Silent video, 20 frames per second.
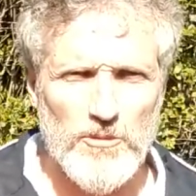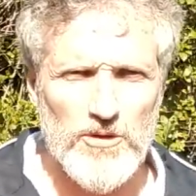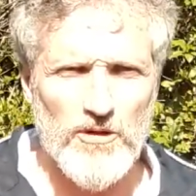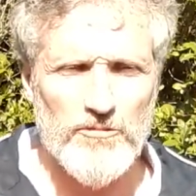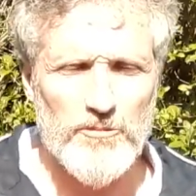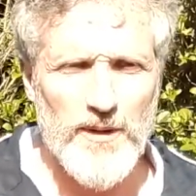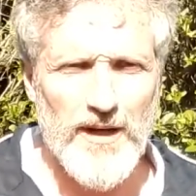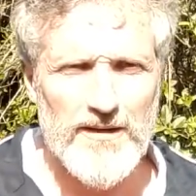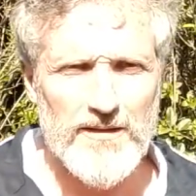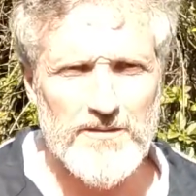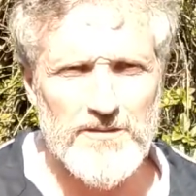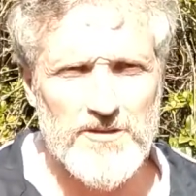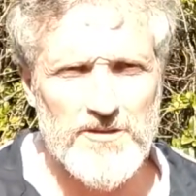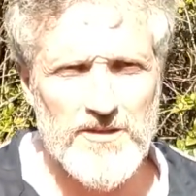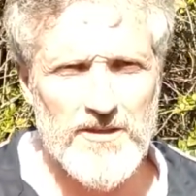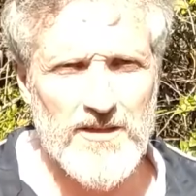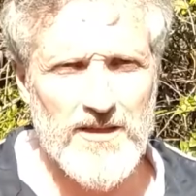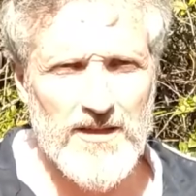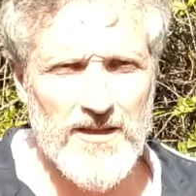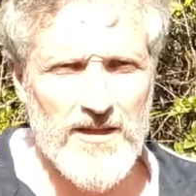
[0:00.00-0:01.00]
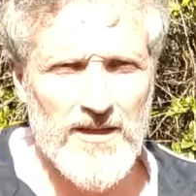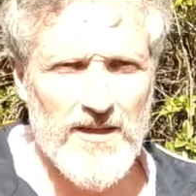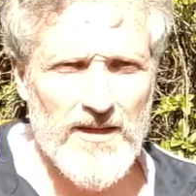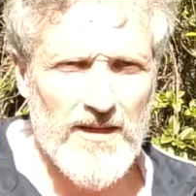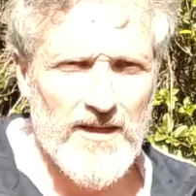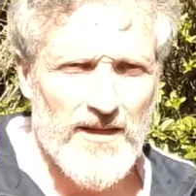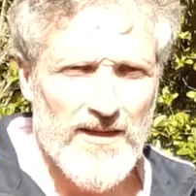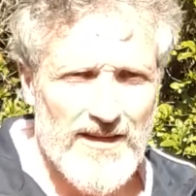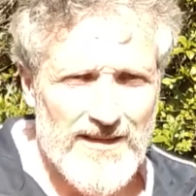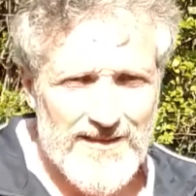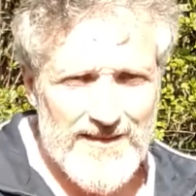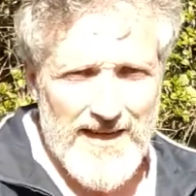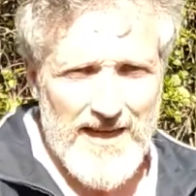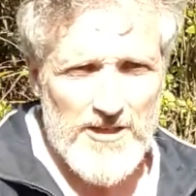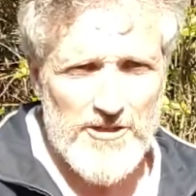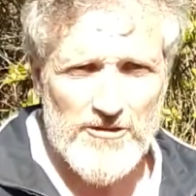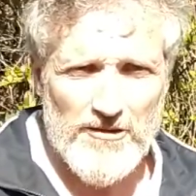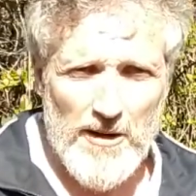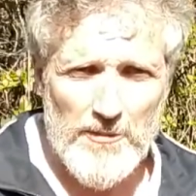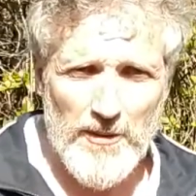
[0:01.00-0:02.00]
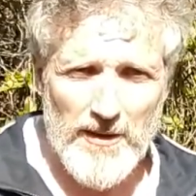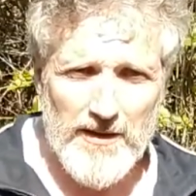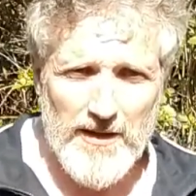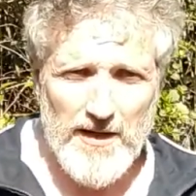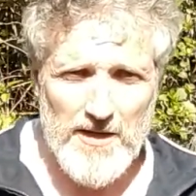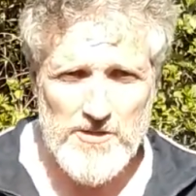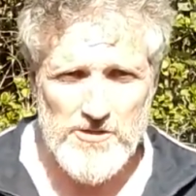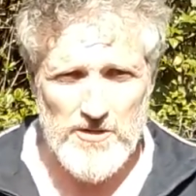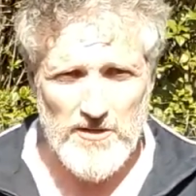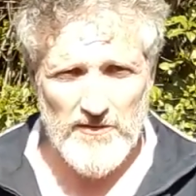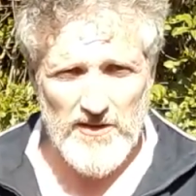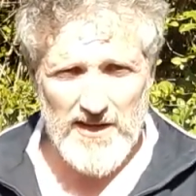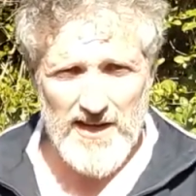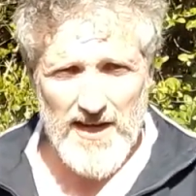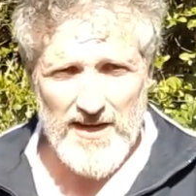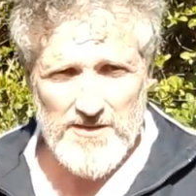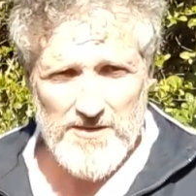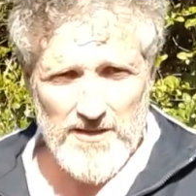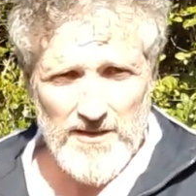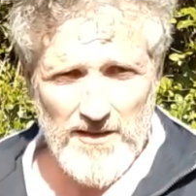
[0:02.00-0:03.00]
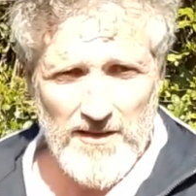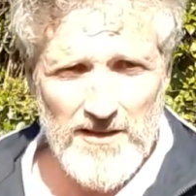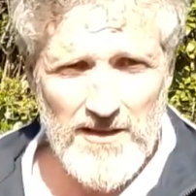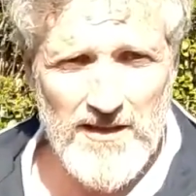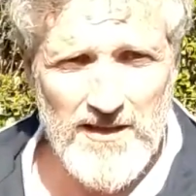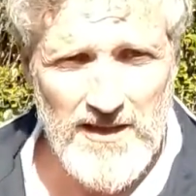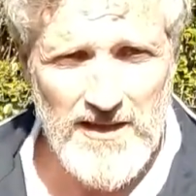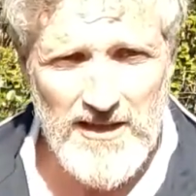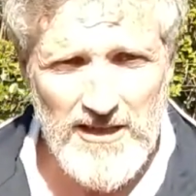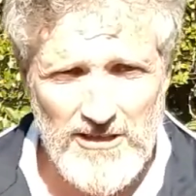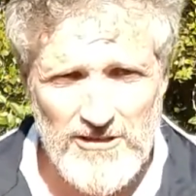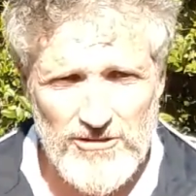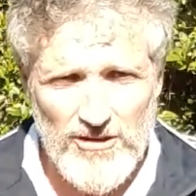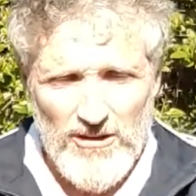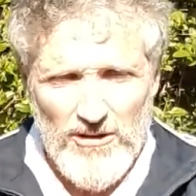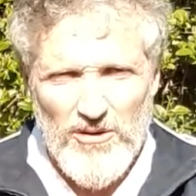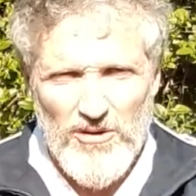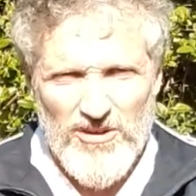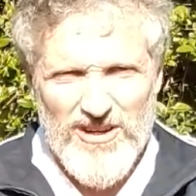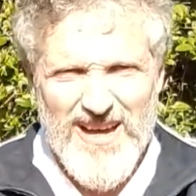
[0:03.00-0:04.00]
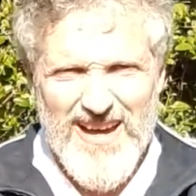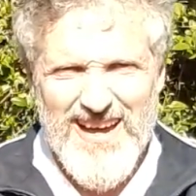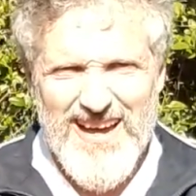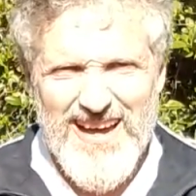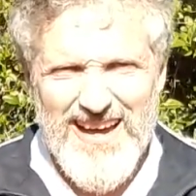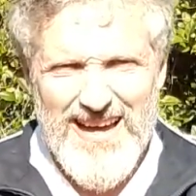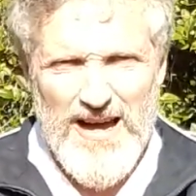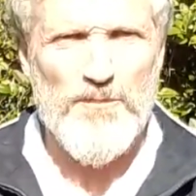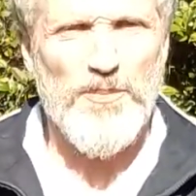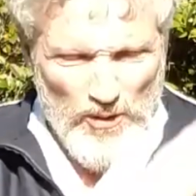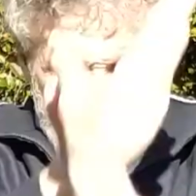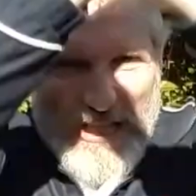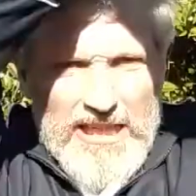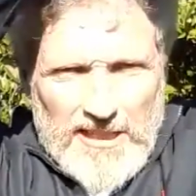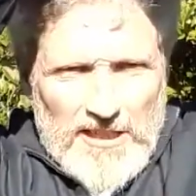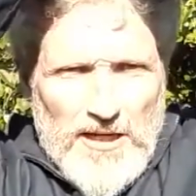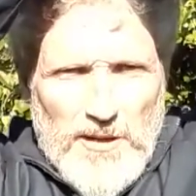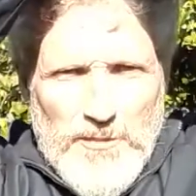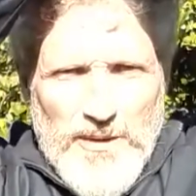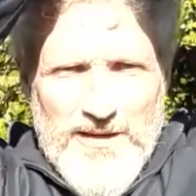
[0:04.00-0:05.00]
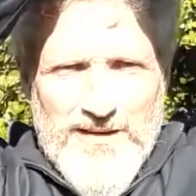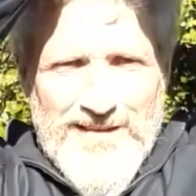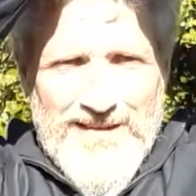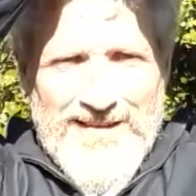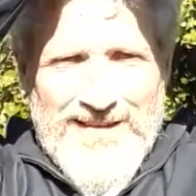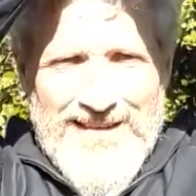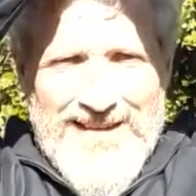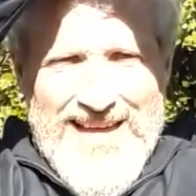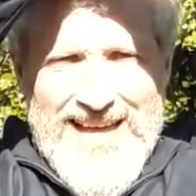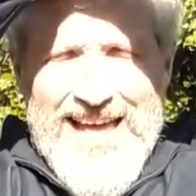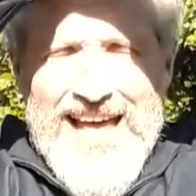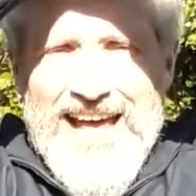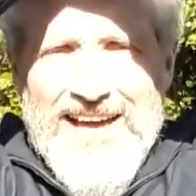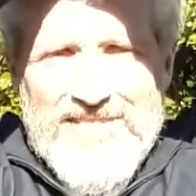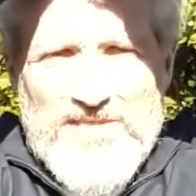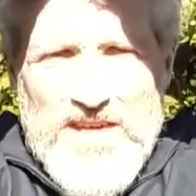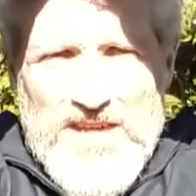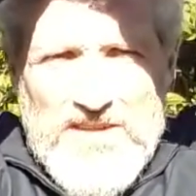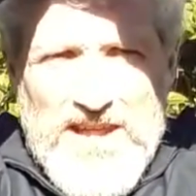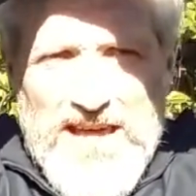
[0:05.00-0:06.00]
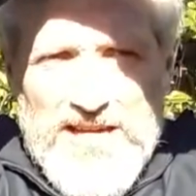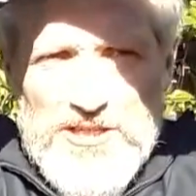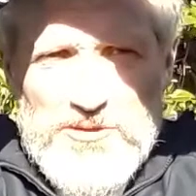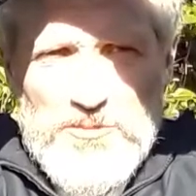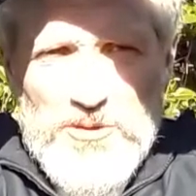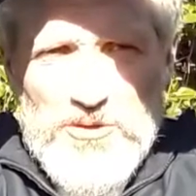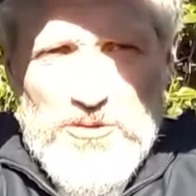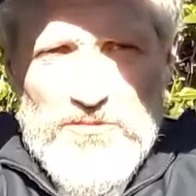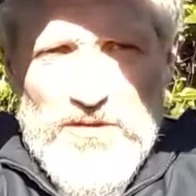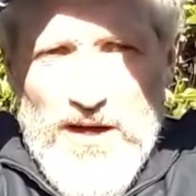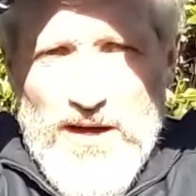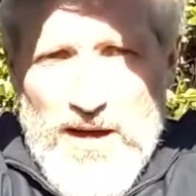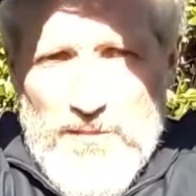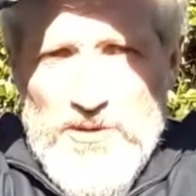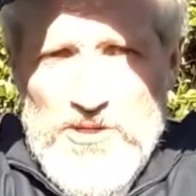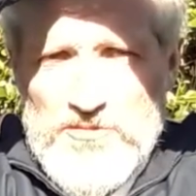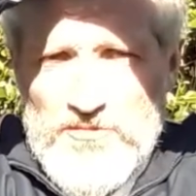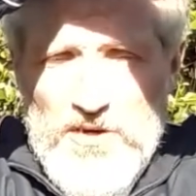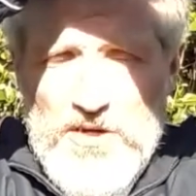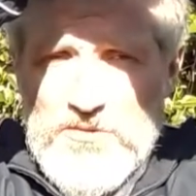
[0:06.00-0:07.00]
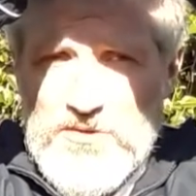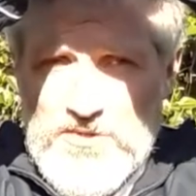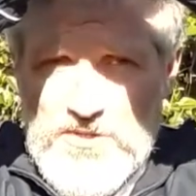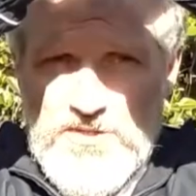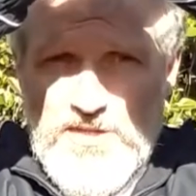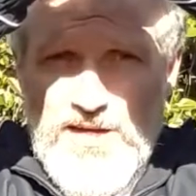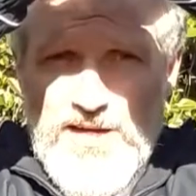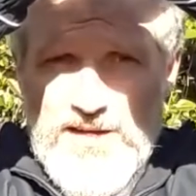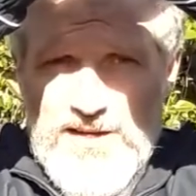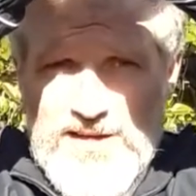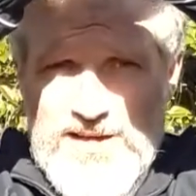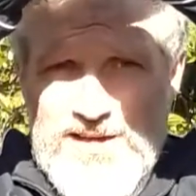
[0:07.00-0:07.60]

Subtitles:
off balance. There's your application of the kata. So look, I'm pulling it up. The next move, I must focus that